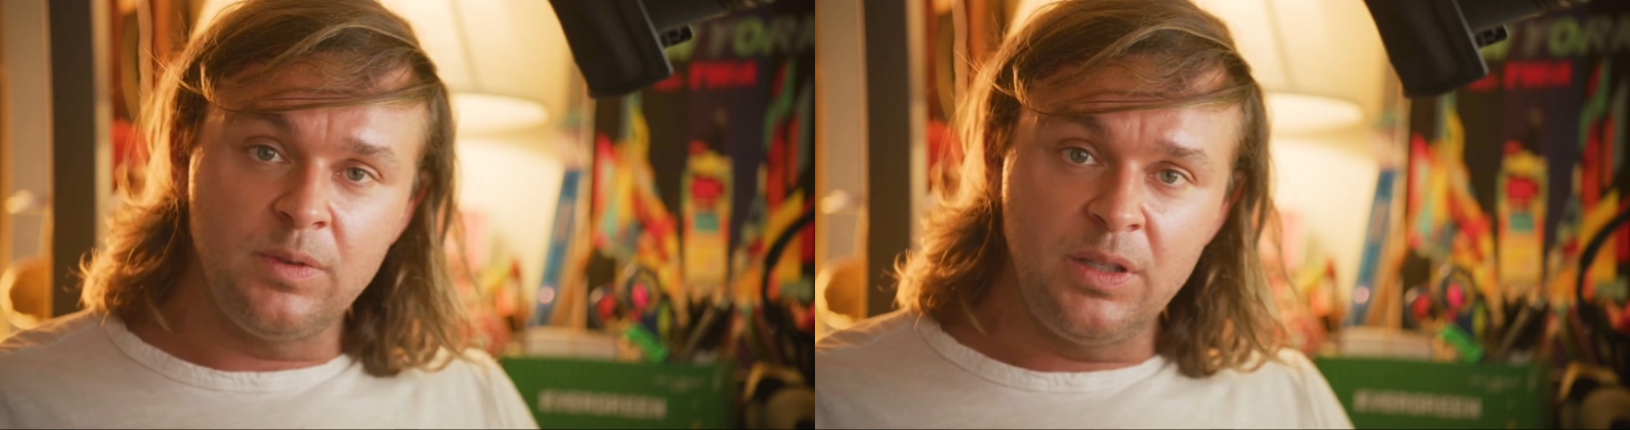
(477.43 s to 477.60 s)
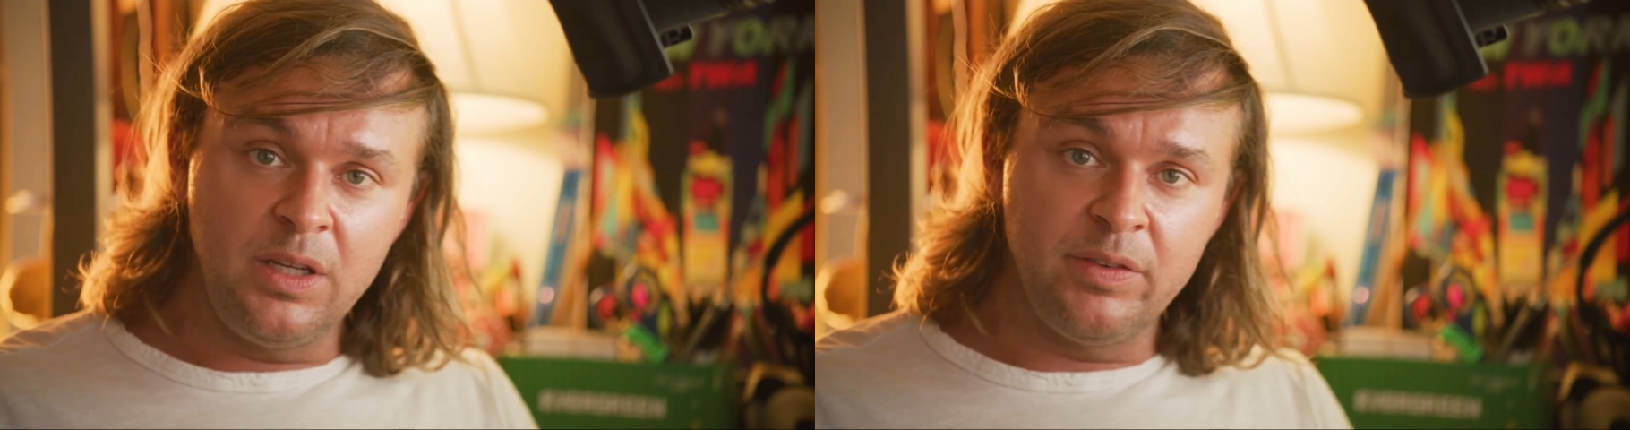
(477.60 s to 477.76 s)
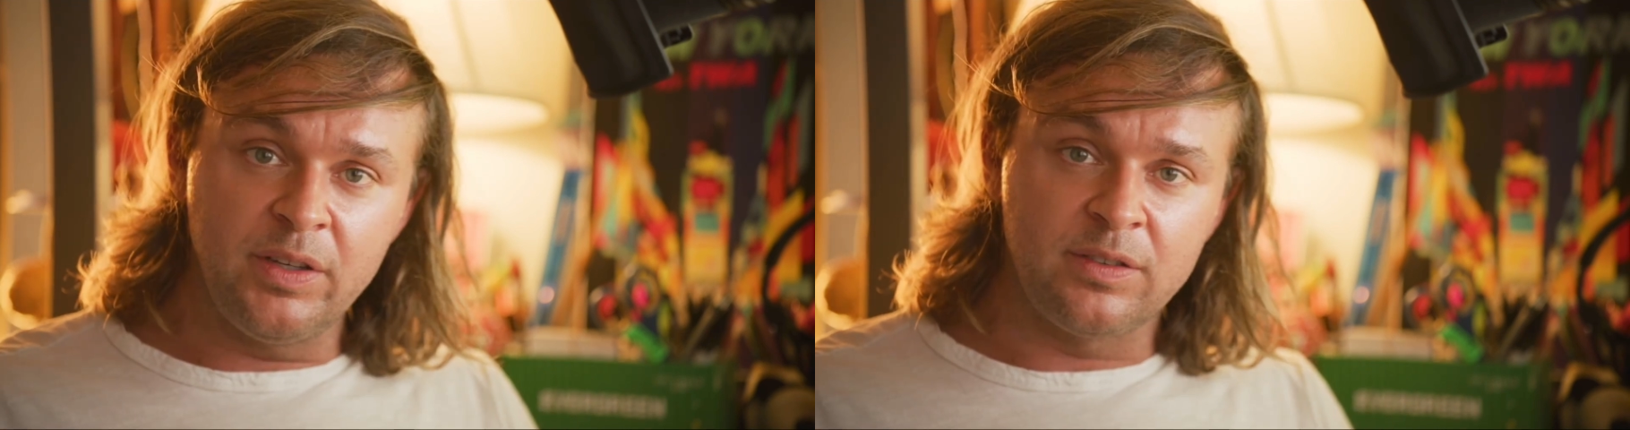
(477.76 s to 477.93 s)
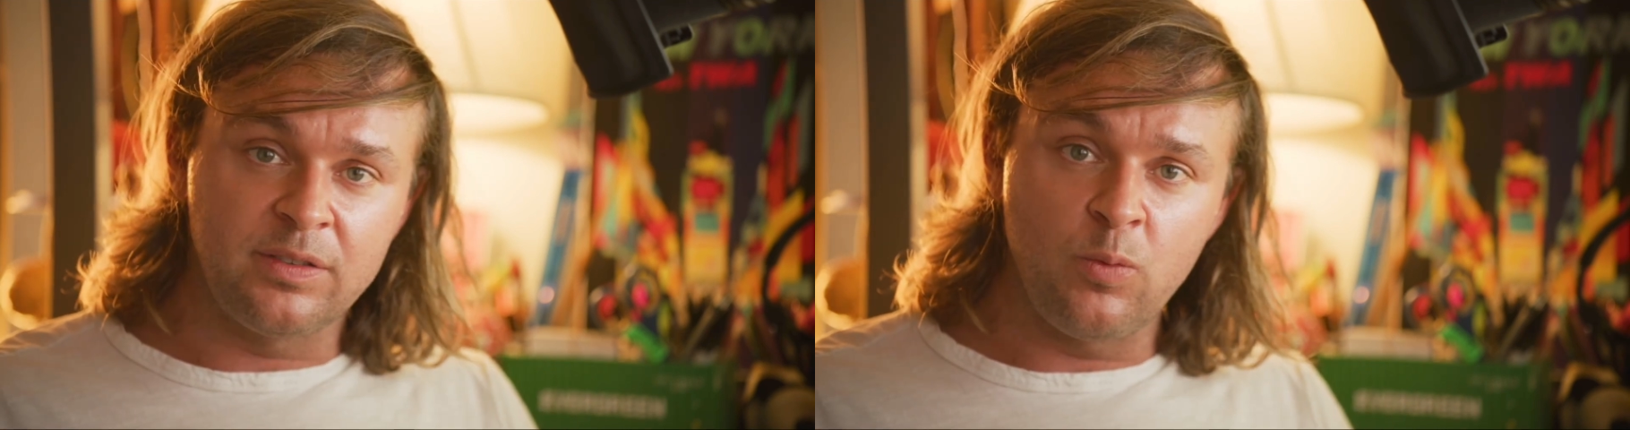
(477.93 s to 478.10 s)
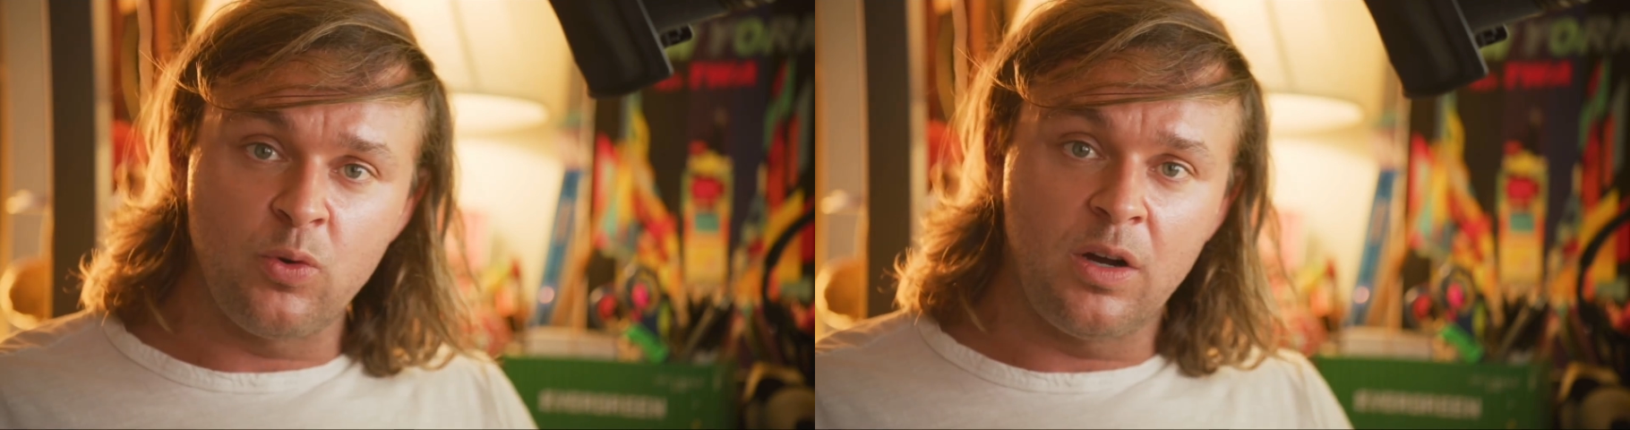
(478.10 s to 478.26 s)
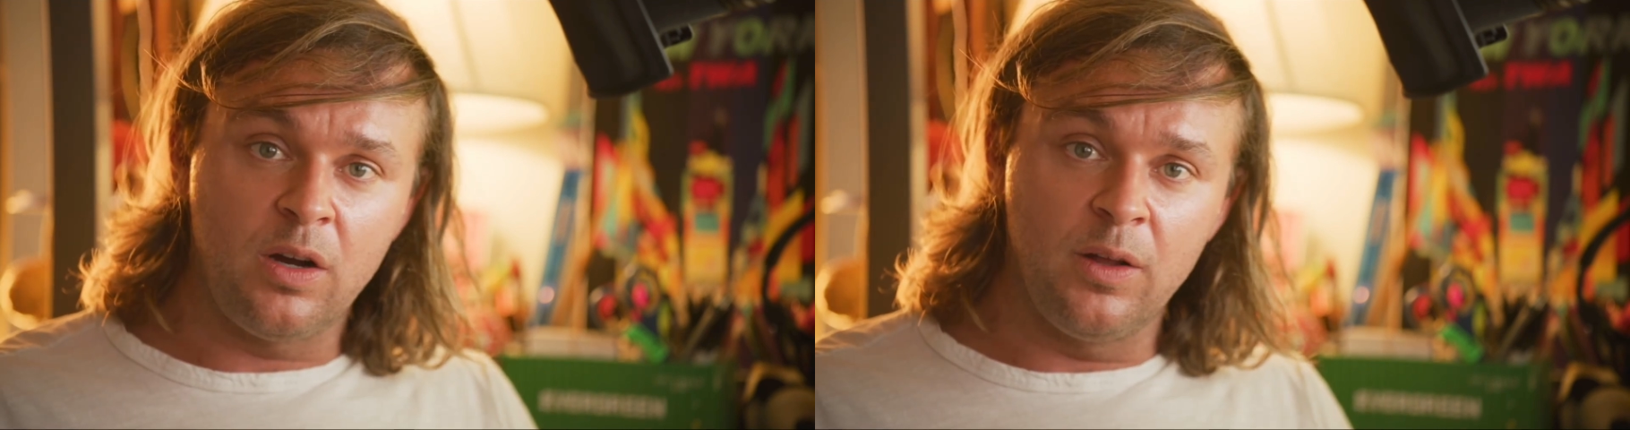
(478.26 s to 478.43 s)
leaving
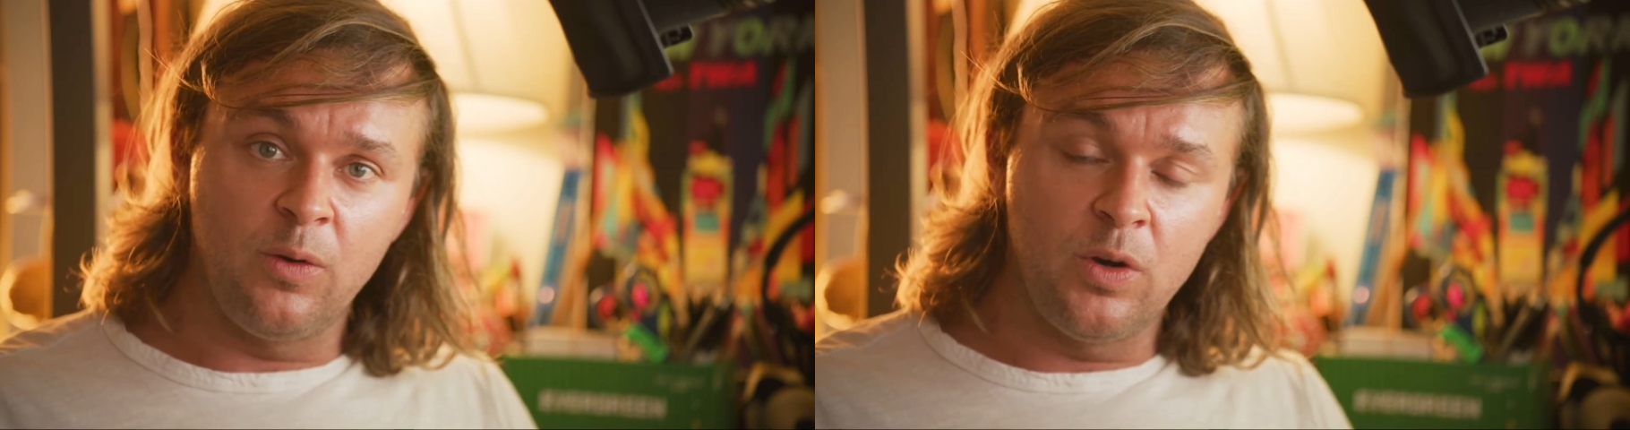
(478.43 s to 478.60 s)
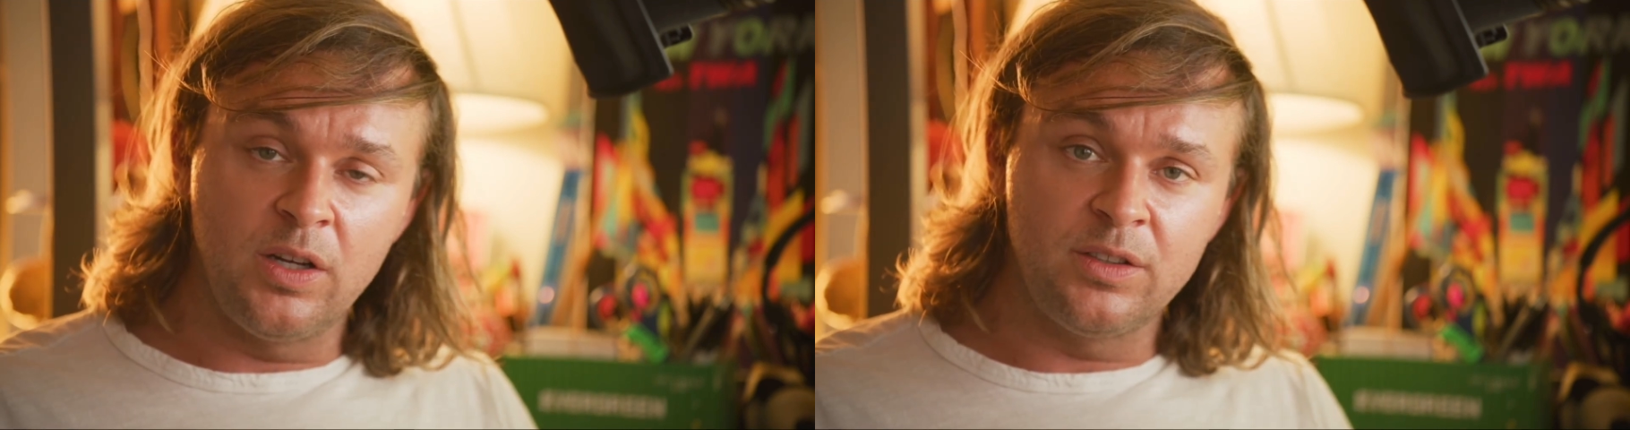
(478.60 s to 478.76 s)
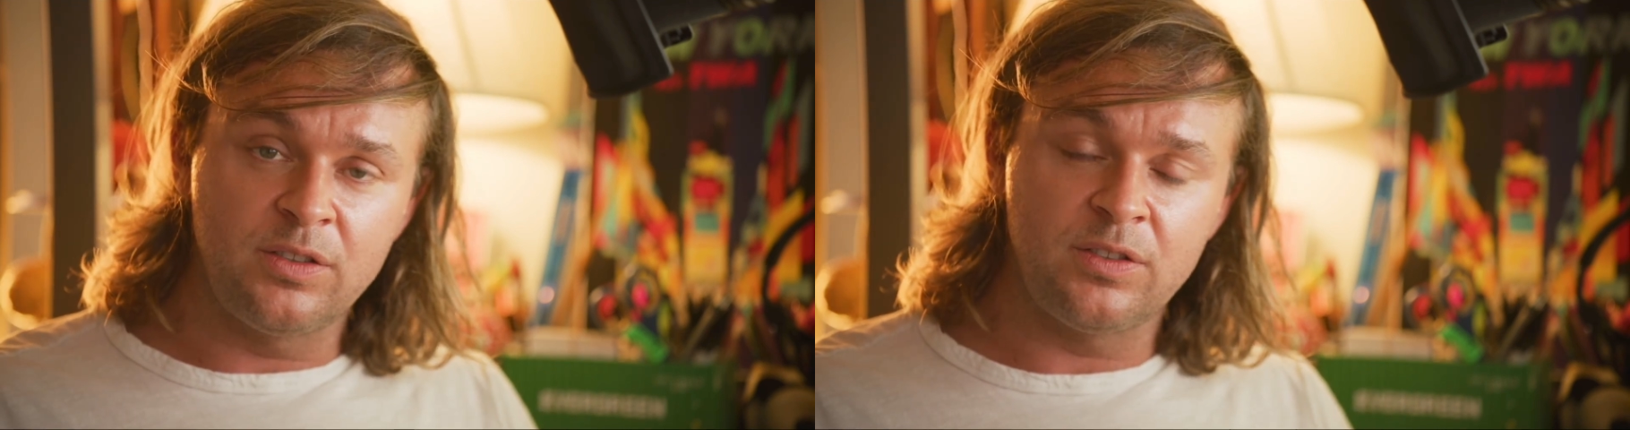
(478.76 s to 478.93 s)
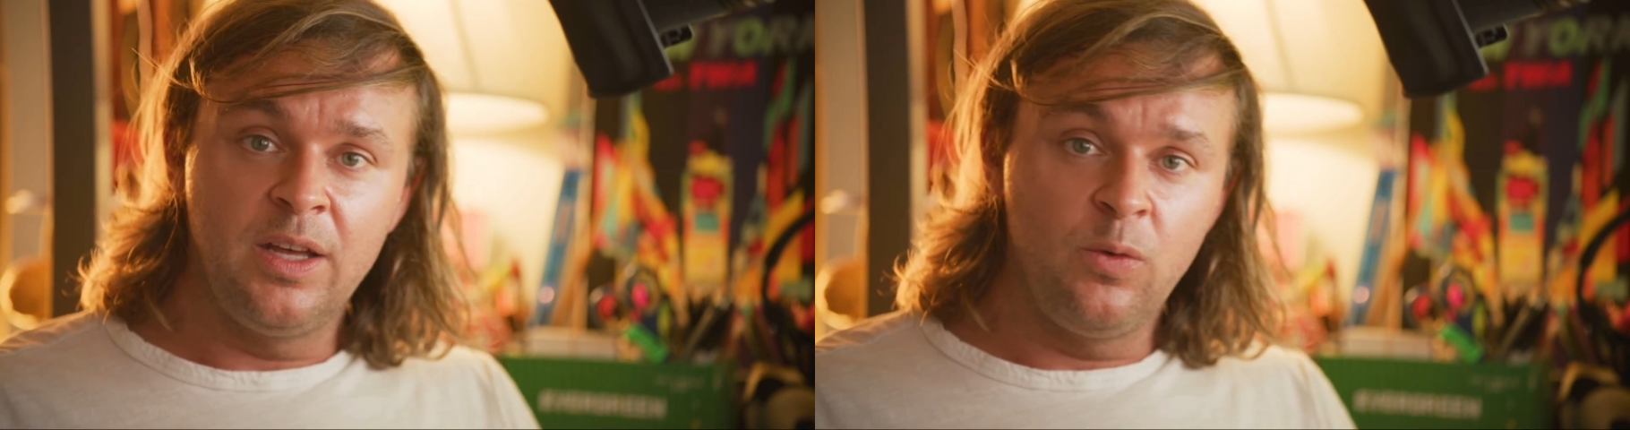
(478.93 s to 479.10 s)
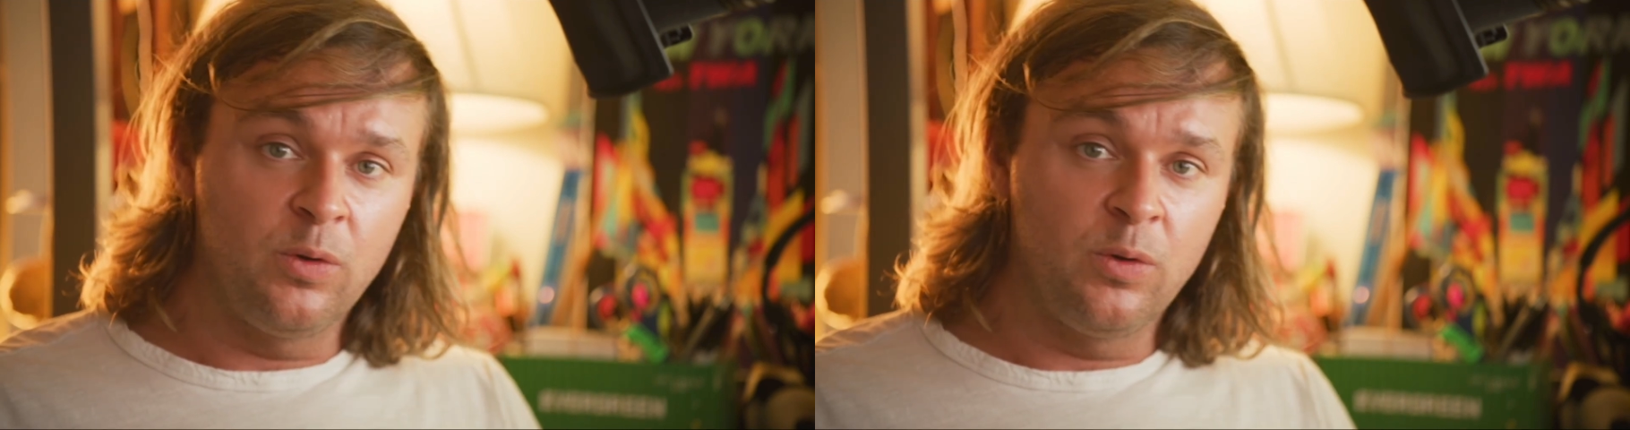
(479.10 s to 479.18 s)
somewhere all at once,